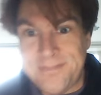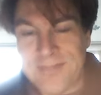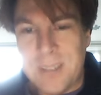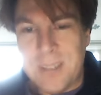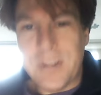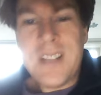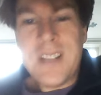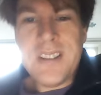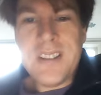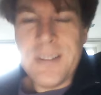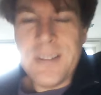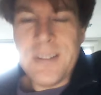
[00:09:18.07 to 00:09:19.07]
But
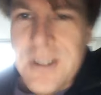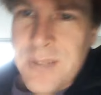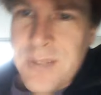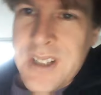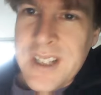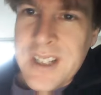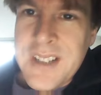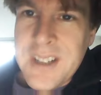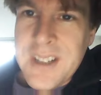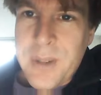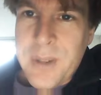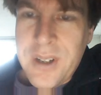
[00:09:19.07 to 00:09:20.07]
that's the nice
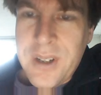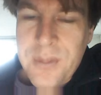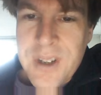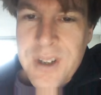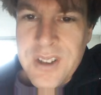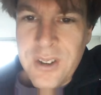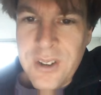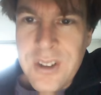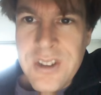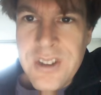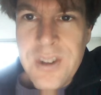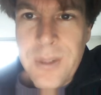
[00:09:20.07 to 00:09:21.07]
thing about information
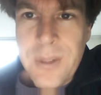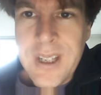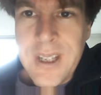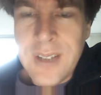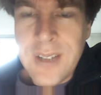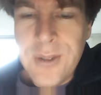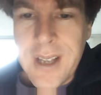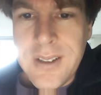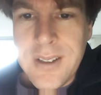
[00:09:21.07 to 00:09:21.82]
technology. Somebody can do that.